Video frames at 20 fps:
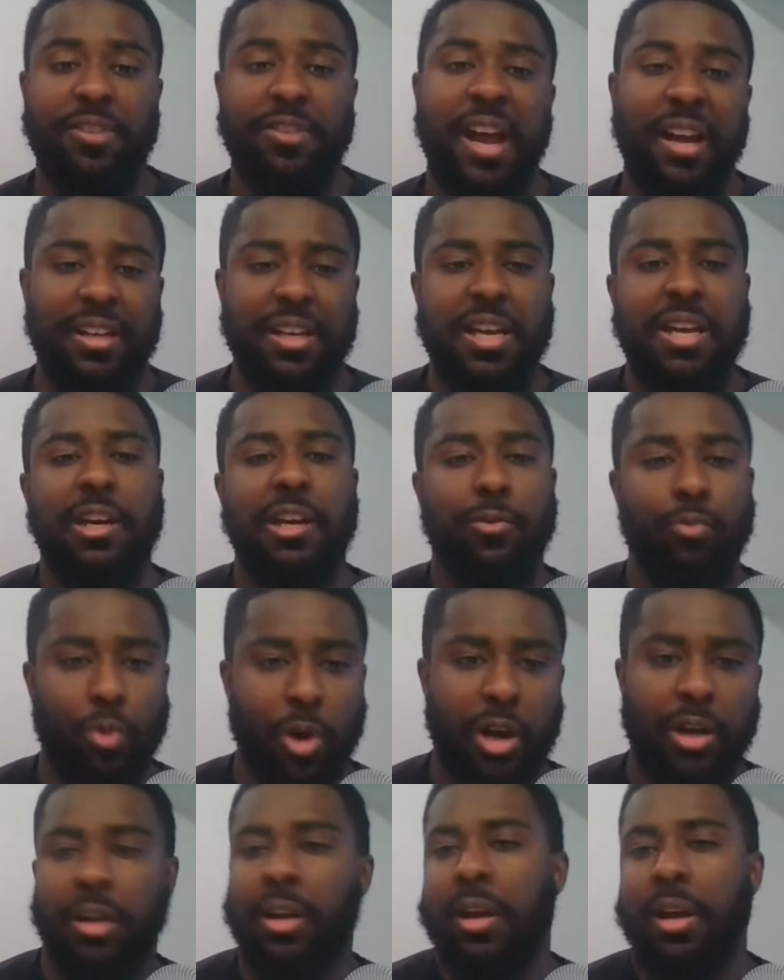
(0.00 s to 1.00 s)
the fact that he can
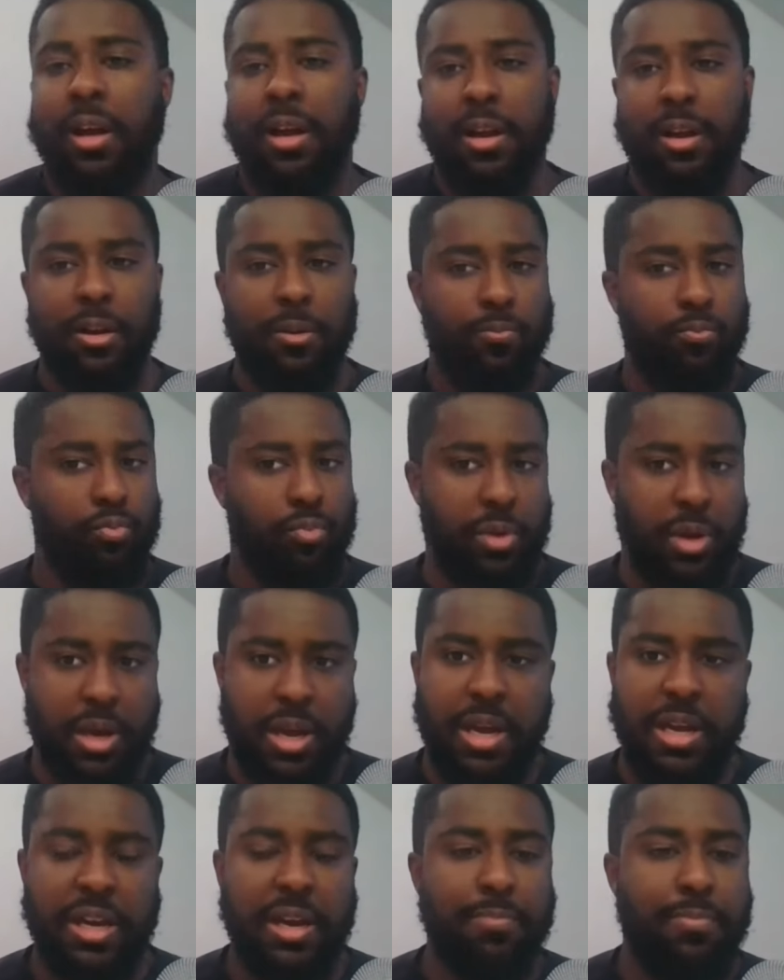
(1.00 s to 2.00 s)
run.
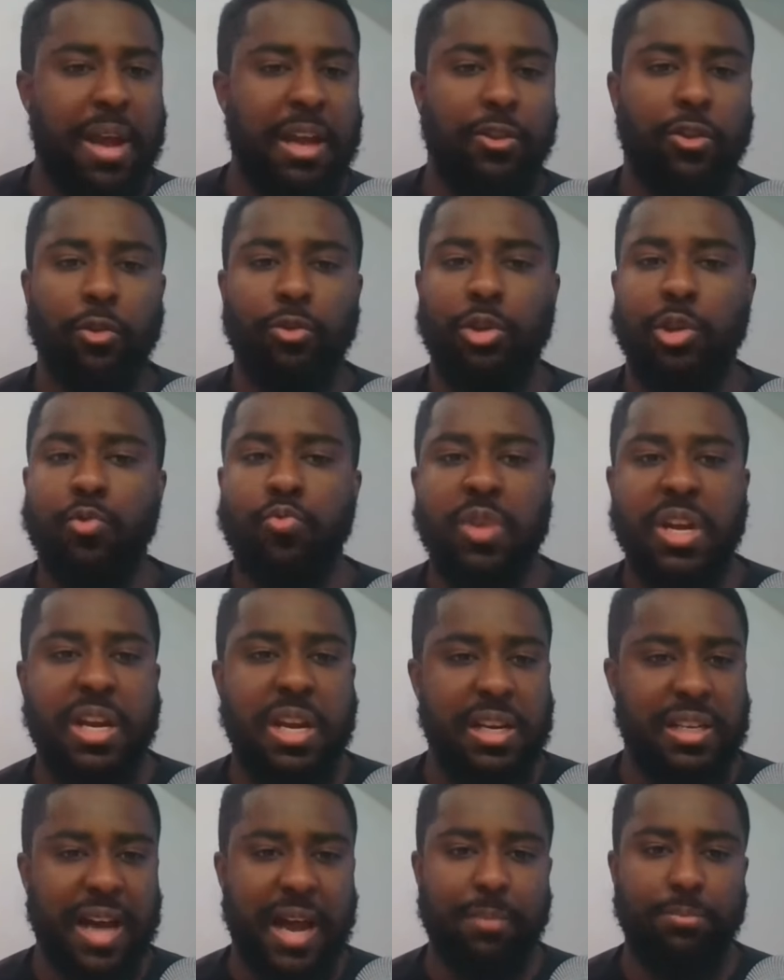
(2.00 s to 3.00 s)
He can make those
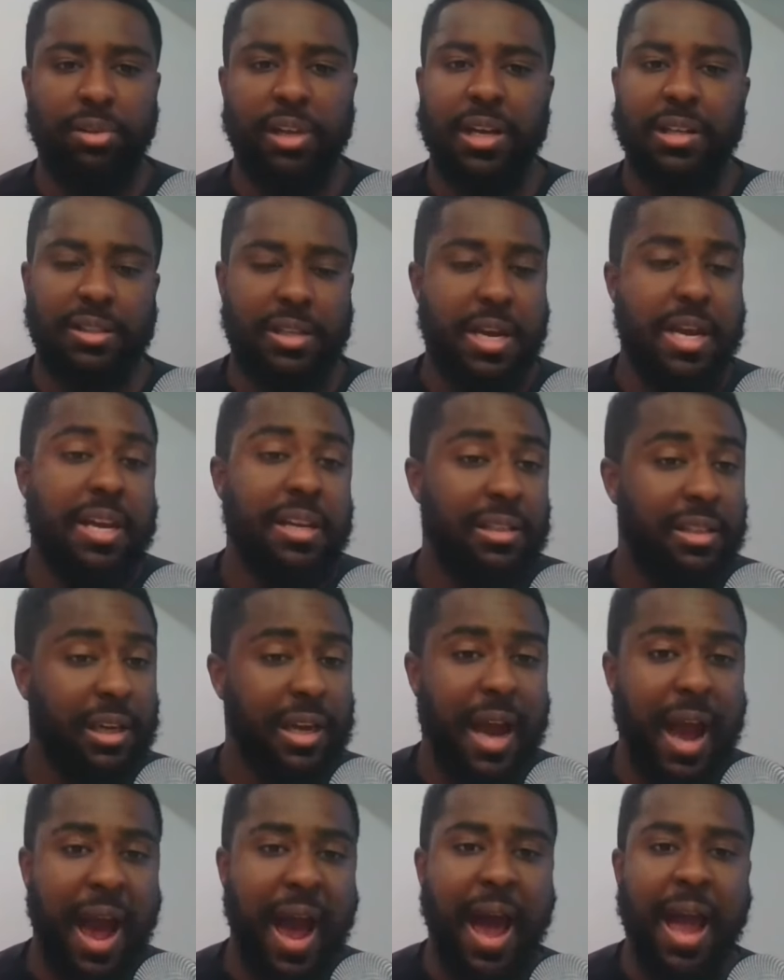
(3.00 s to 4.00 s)
Houdini-type plays. He is a
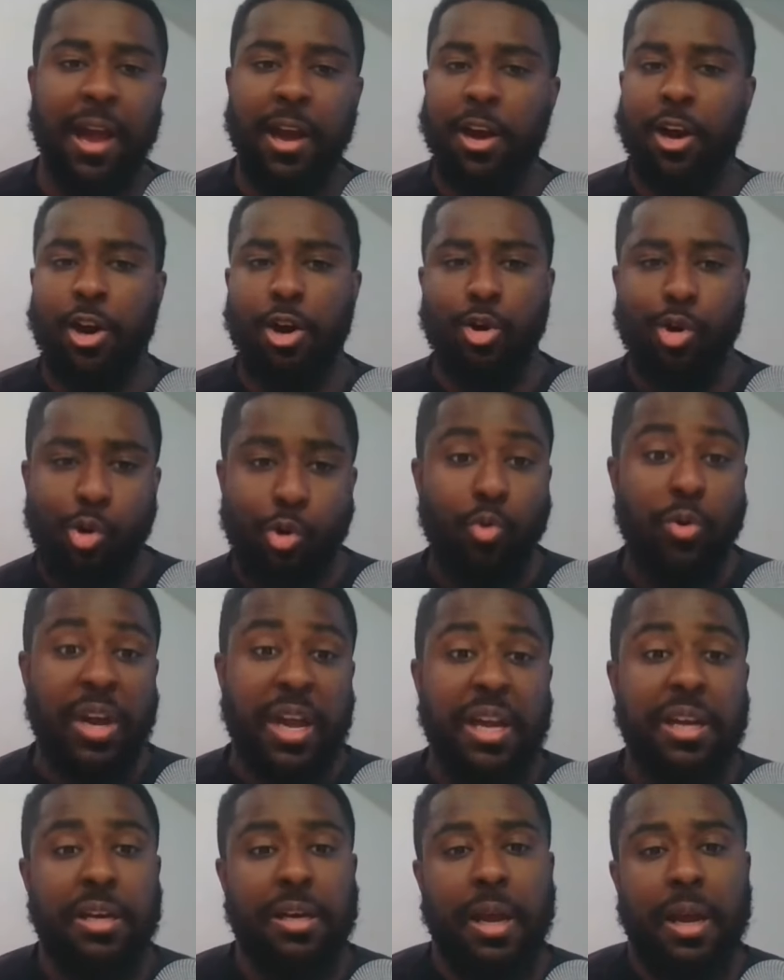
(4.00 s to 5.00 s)
guy who
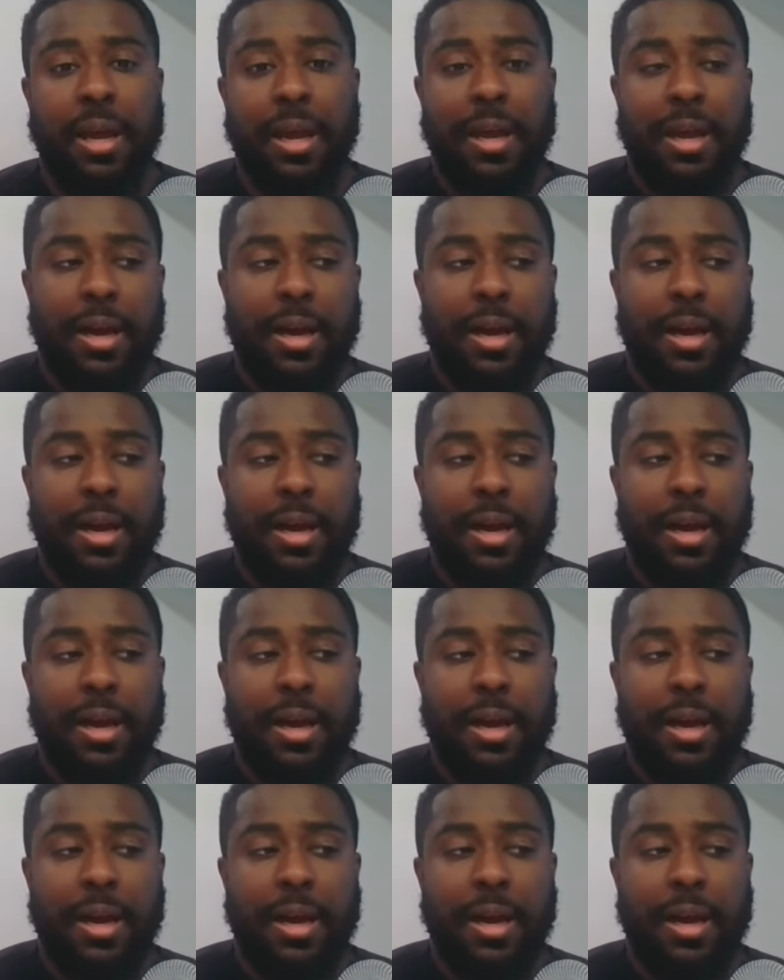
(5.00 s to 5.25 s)
can